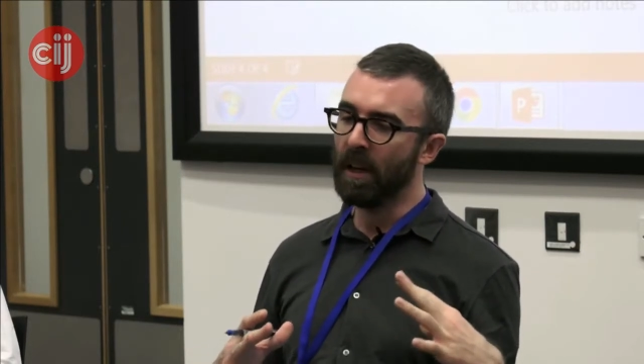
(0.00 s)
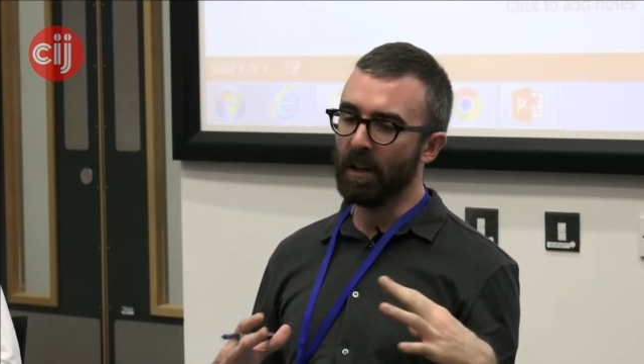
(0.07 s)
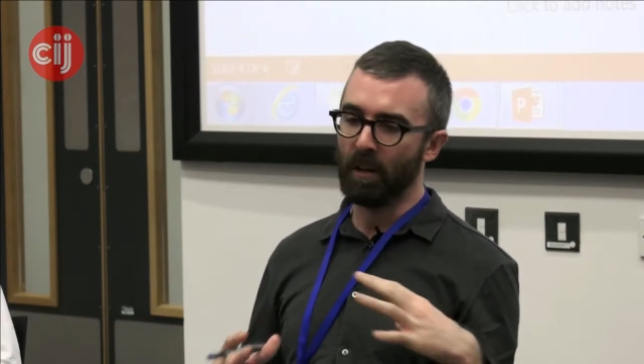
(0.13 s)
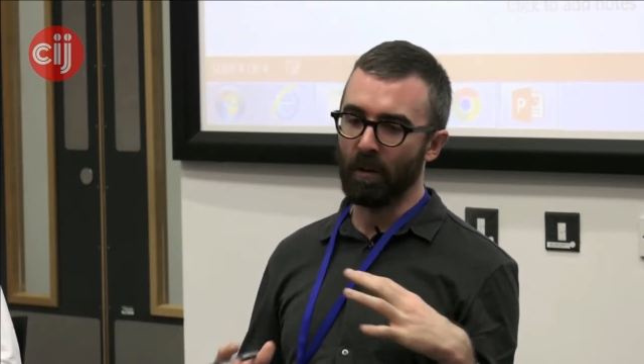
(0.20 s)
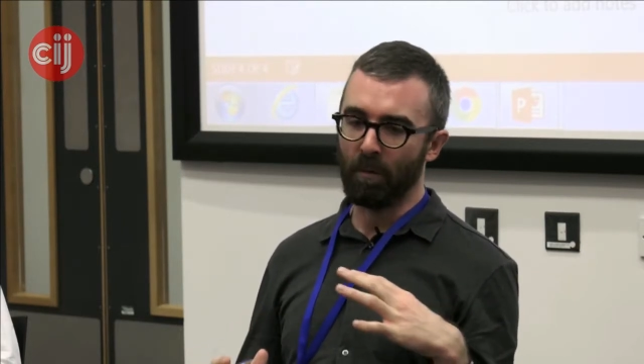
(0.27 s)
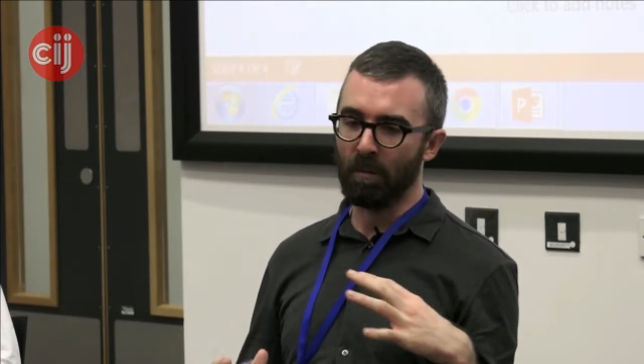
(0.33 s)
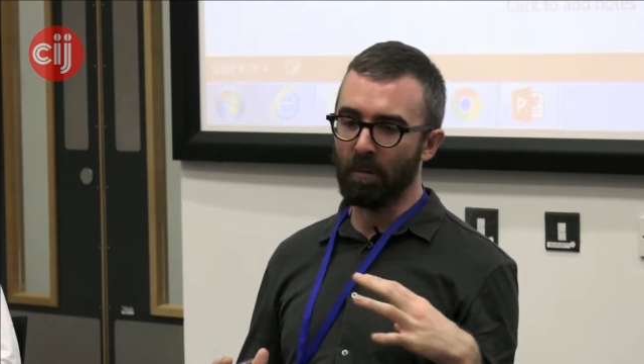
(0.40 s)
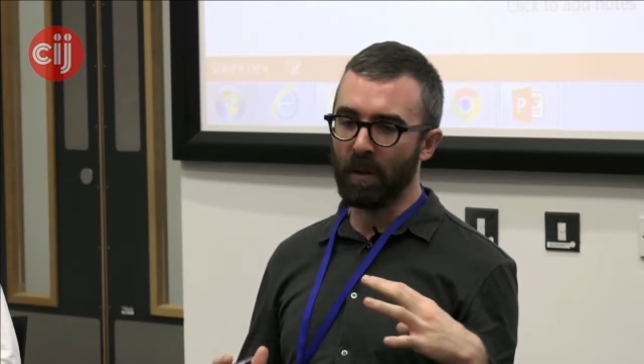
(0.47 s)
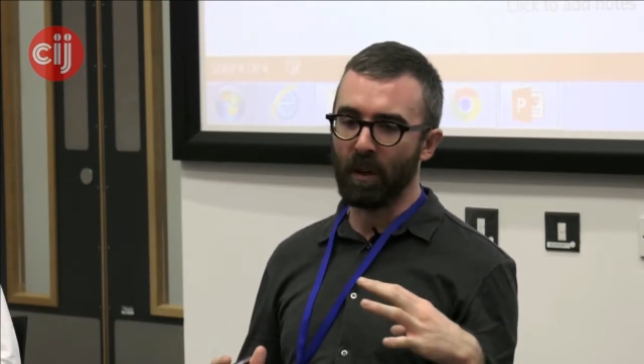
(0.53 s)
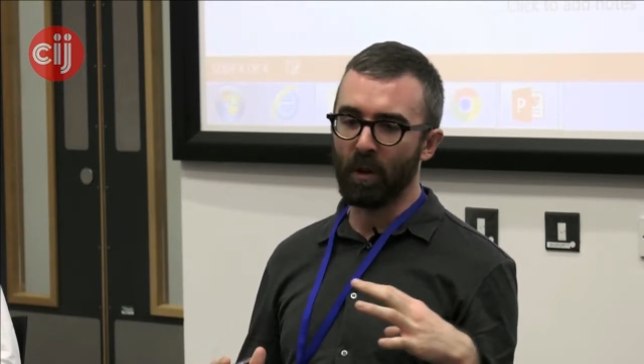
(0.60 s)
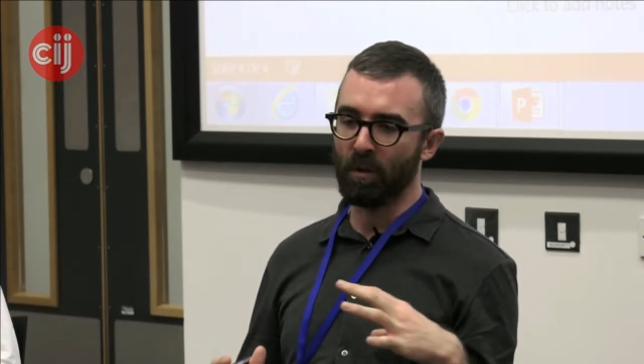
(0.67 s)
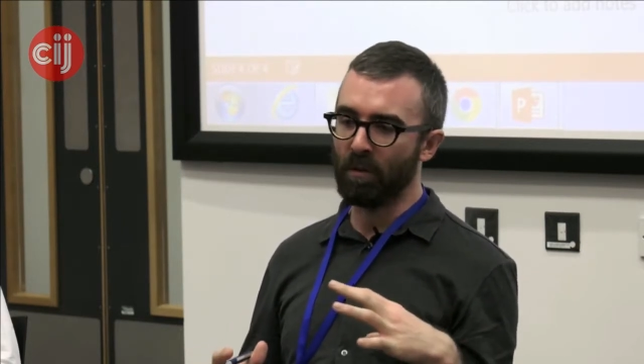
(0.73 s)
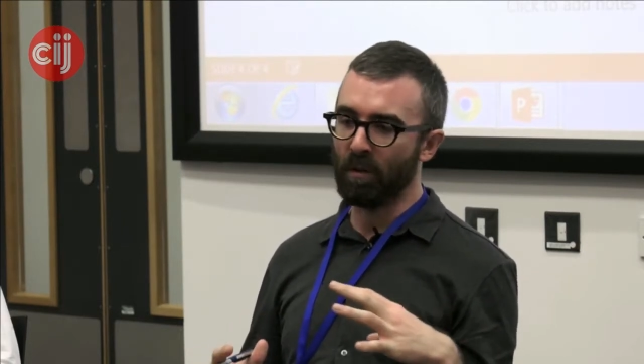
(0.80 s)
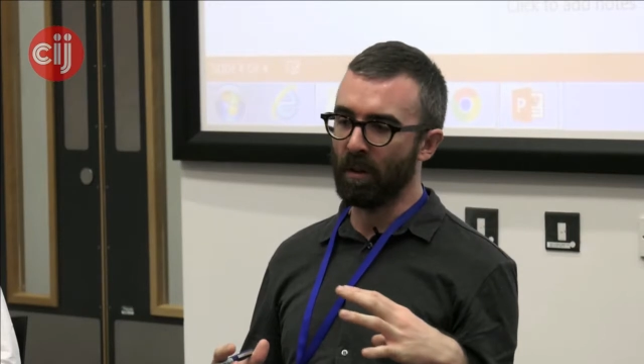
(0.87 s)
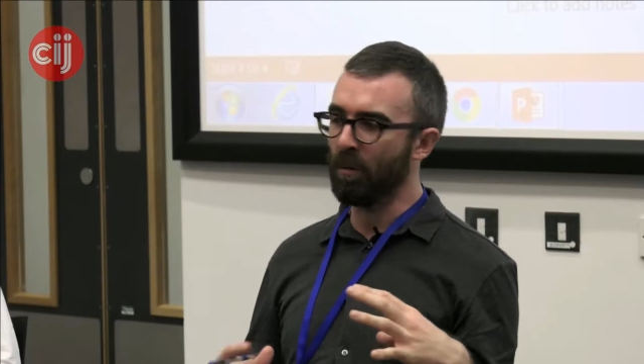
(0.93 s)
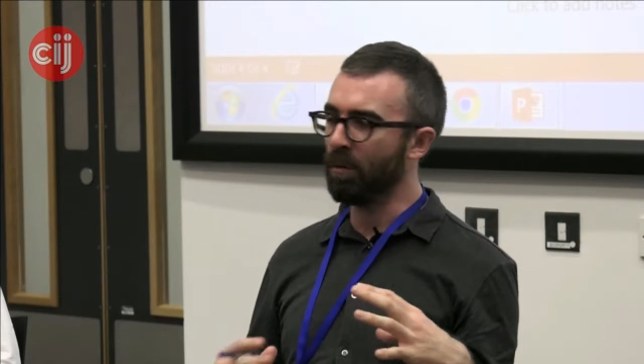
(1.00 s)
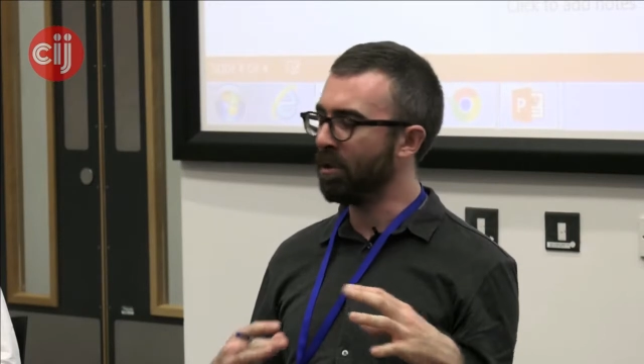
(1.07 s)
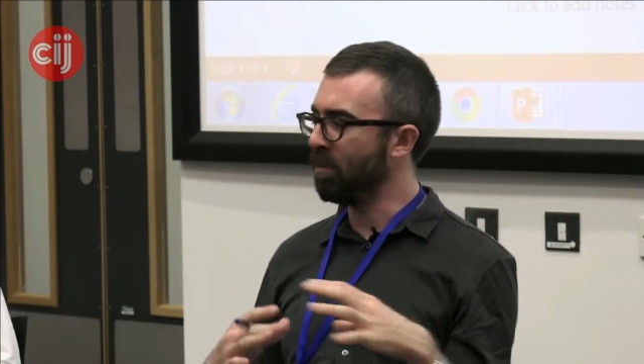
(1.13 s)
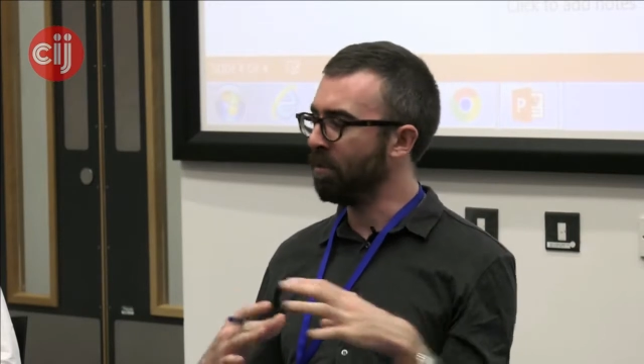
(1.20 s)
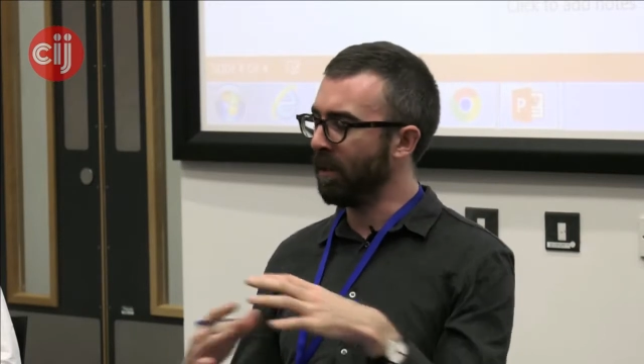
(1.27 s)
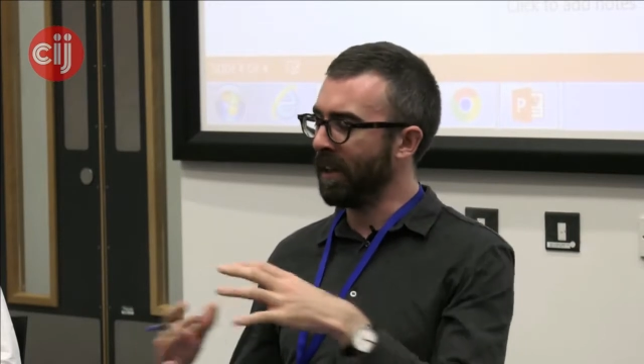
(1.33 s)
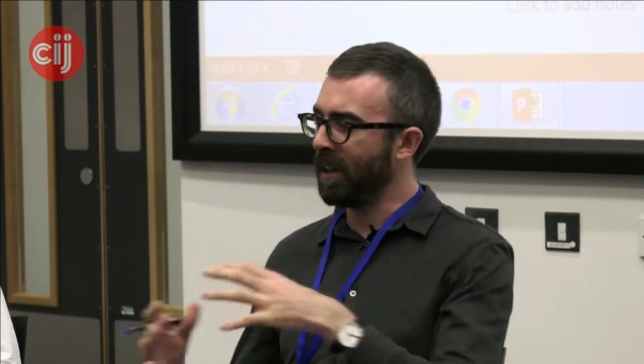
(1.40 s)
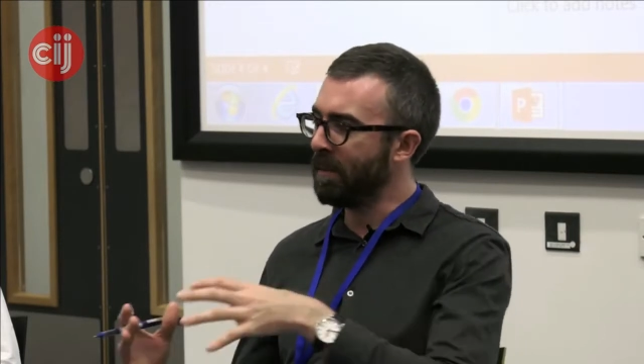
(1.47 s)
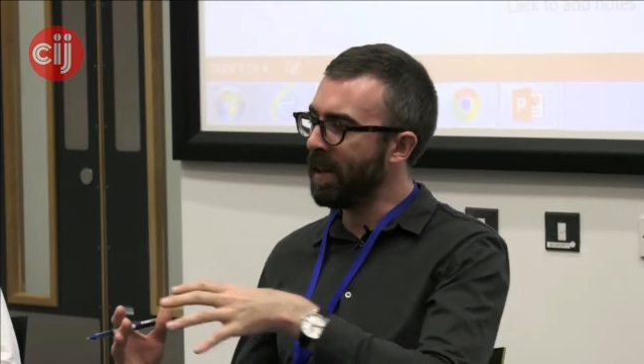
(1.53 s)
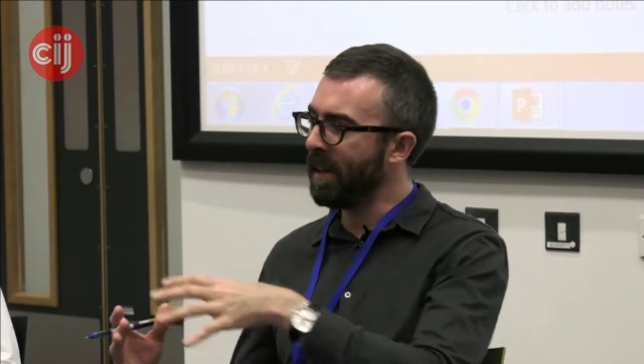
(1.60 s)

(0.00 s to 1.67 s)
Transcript: You know, would you bring them